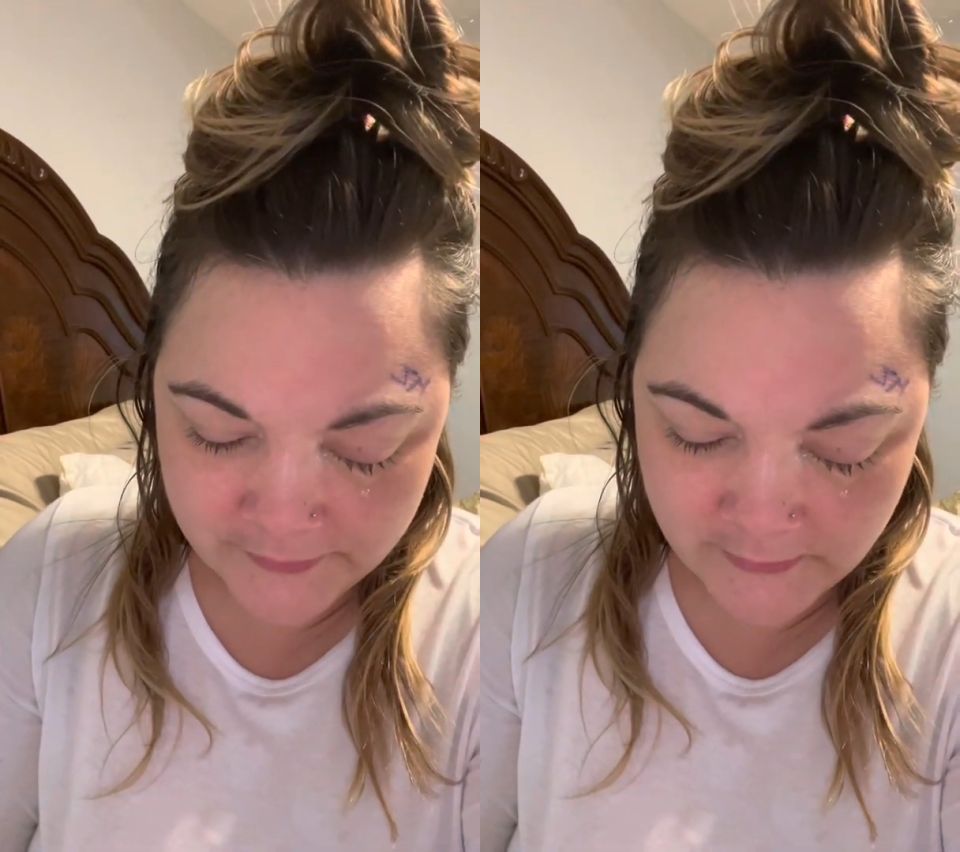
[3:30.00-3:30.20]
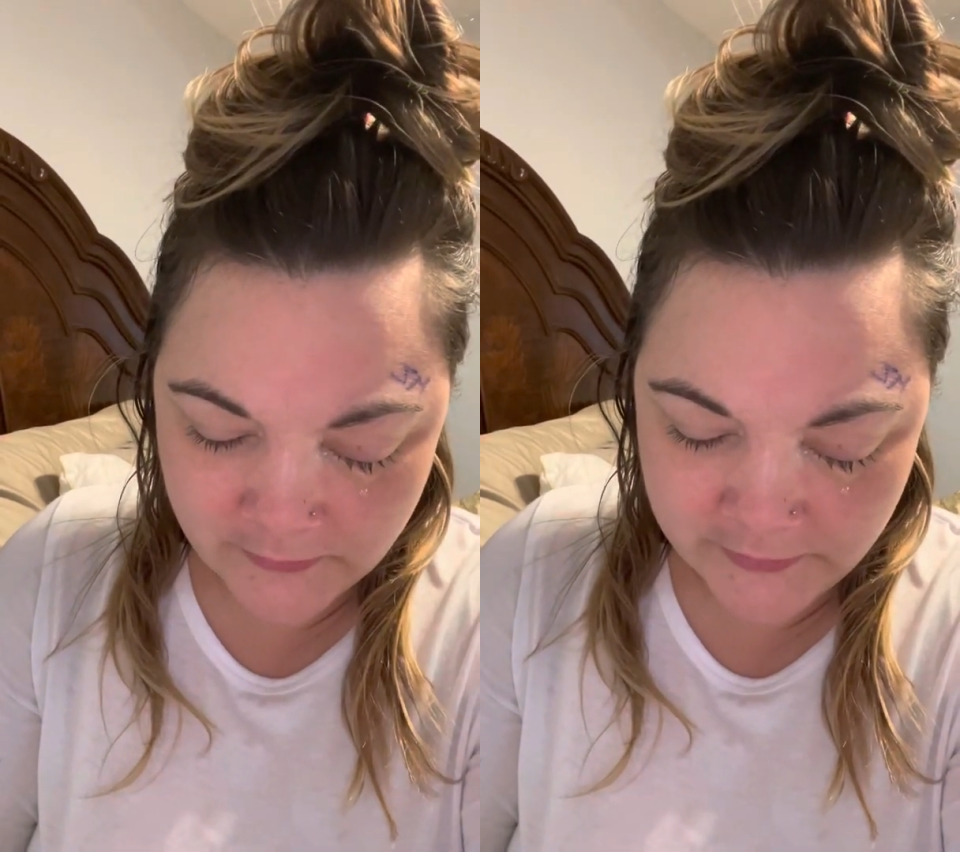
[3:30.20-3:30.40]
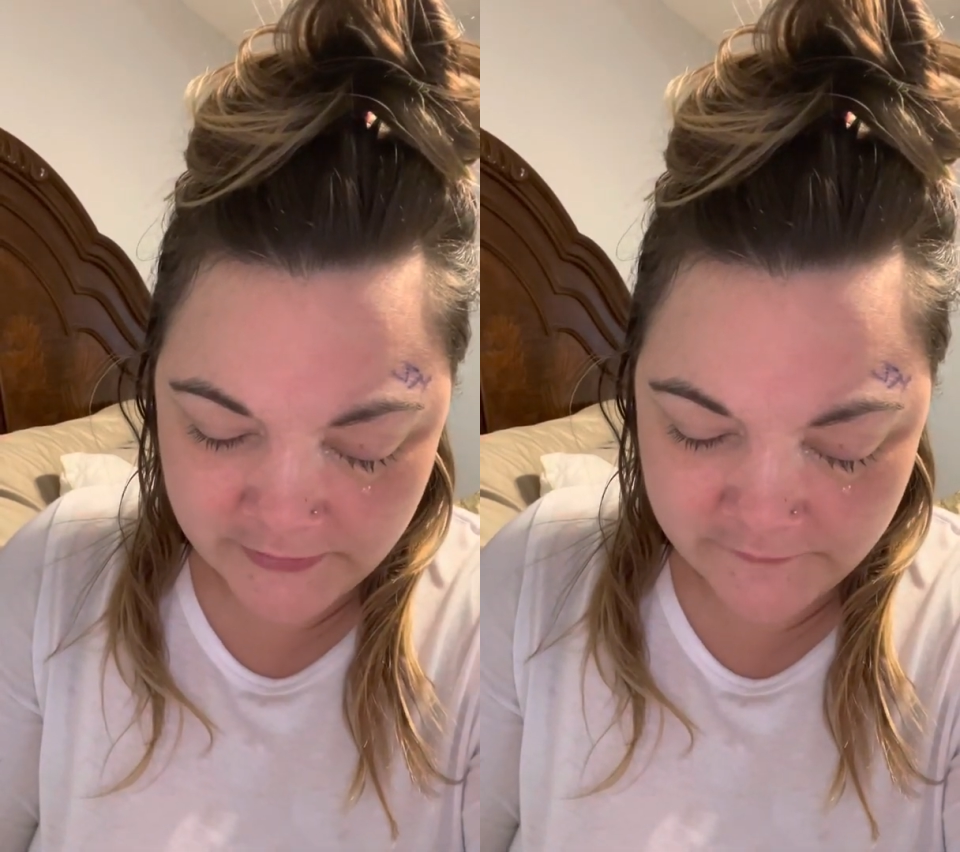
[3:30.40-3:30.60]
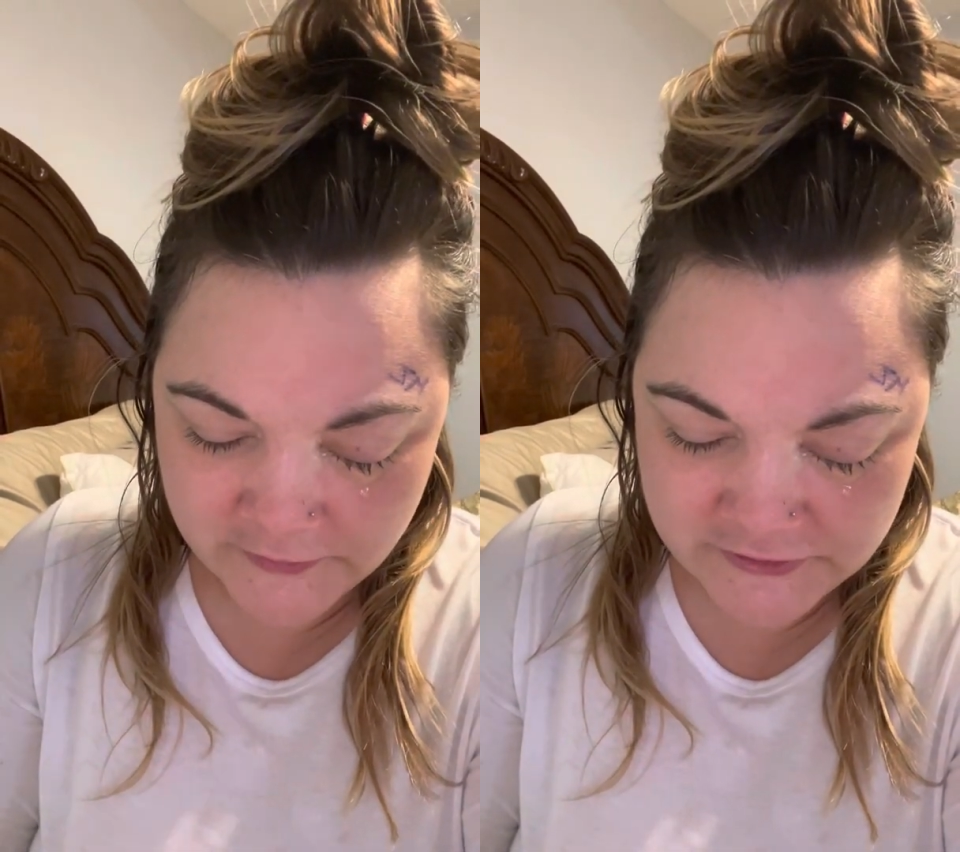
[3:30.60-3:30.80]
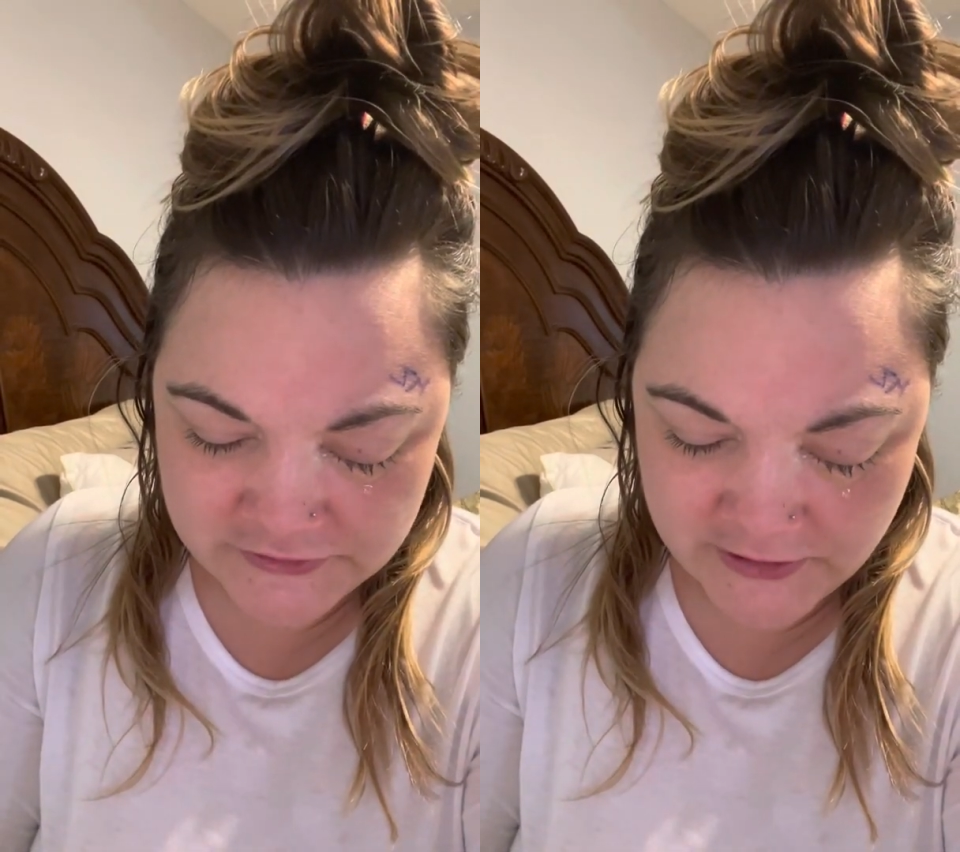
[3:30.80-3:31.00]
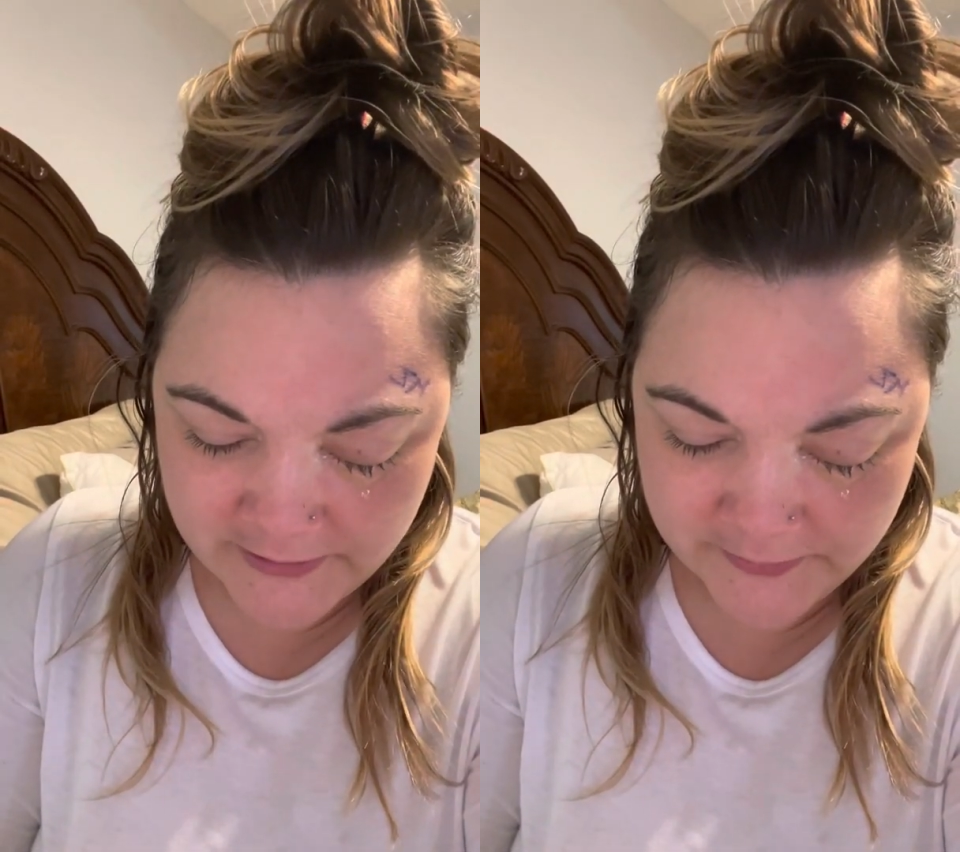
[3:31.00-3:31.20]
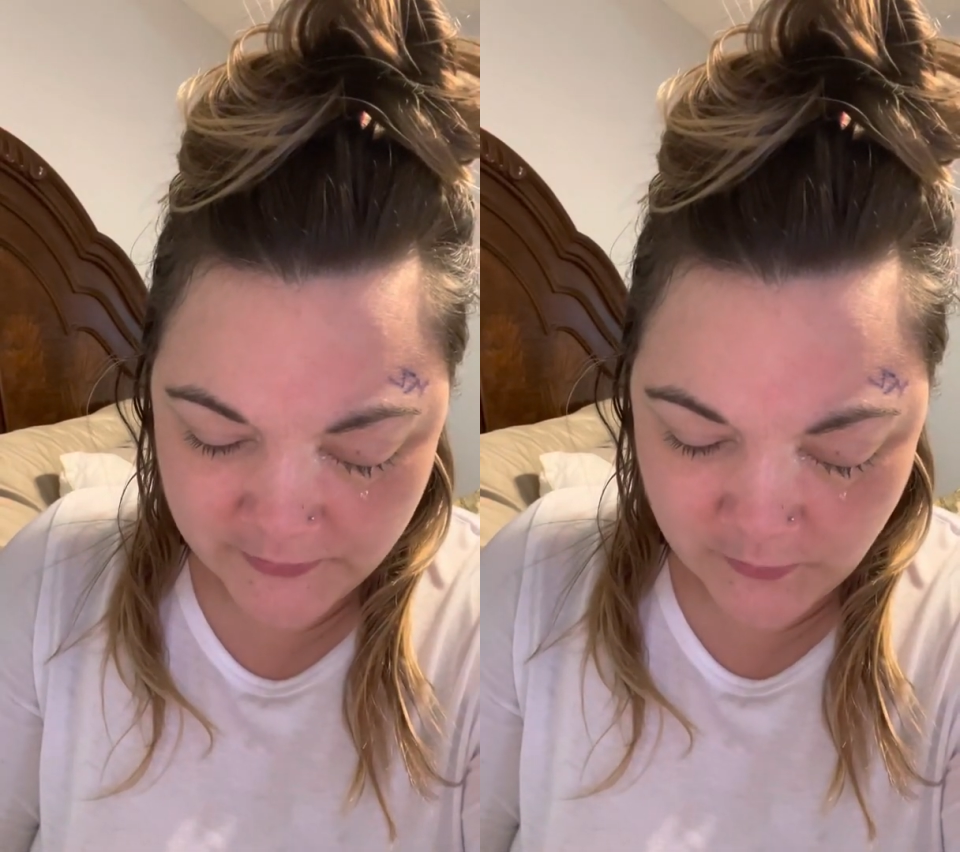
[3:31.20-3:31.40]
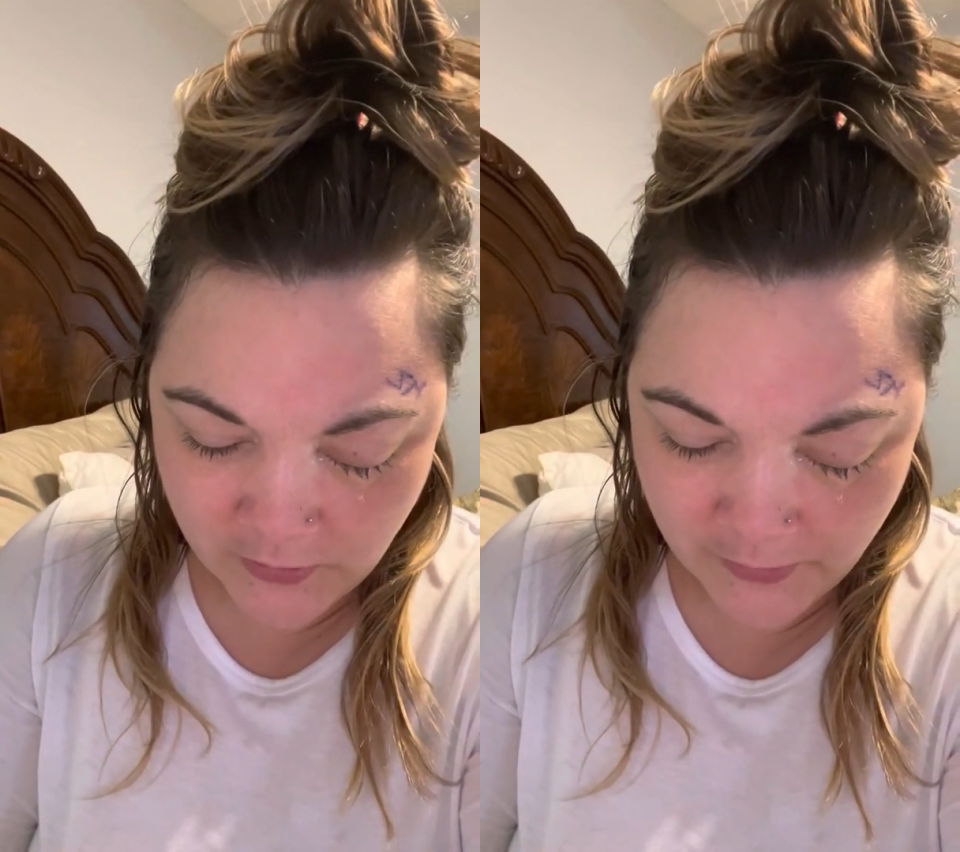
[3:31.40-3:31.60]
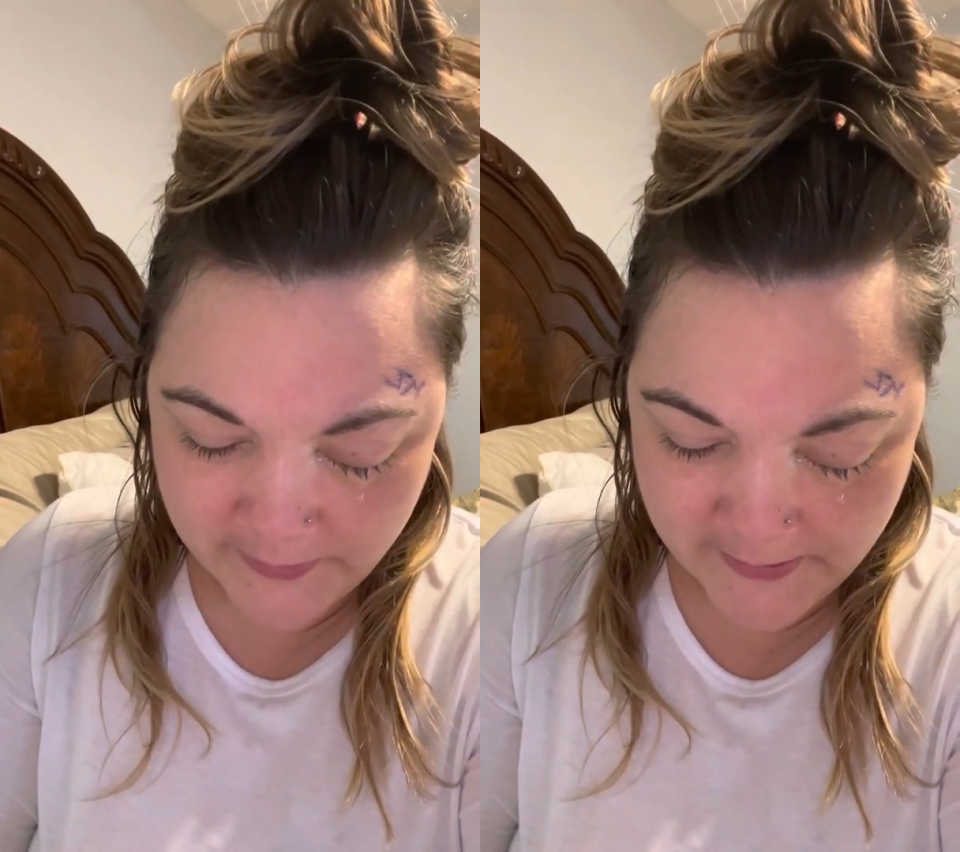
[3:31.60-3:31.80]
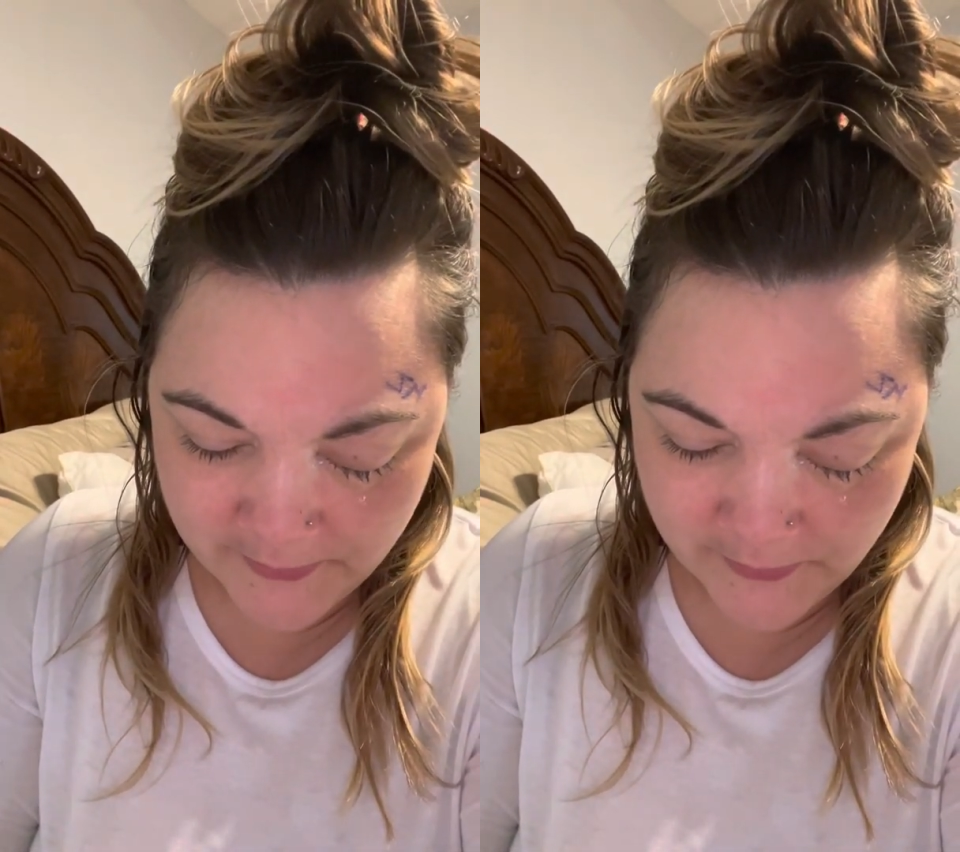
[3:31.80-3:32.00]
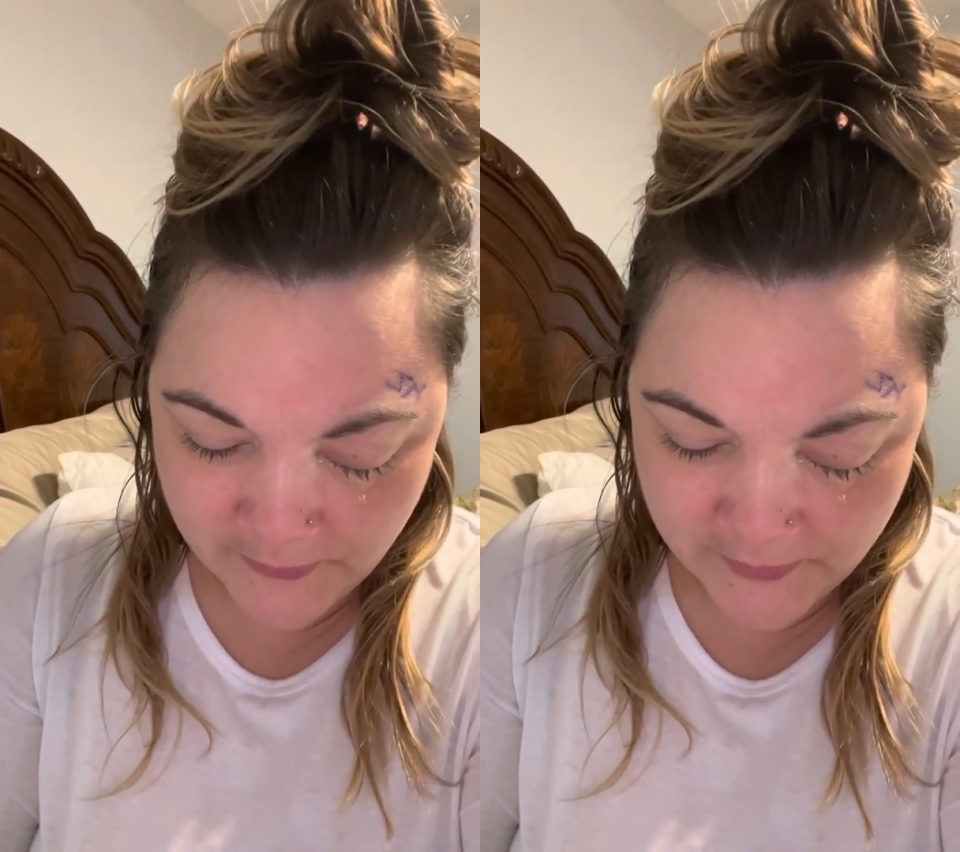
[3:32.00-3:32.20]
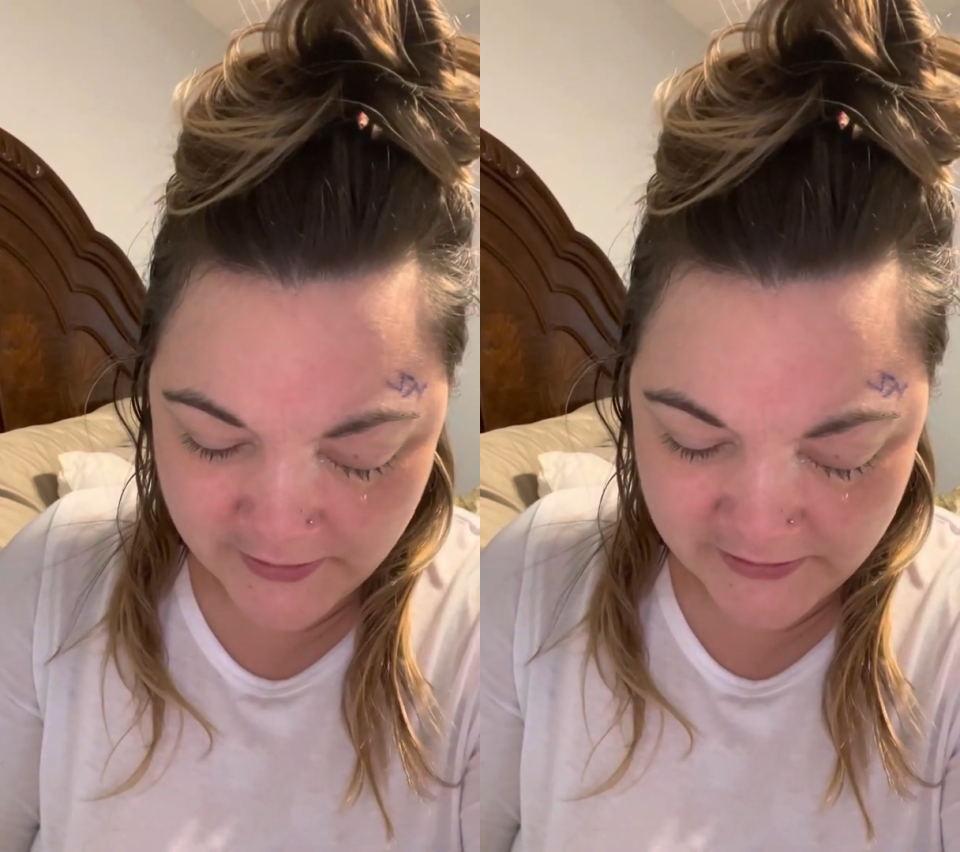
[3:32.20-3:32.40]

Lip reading: When you first try to put the wallpaper on,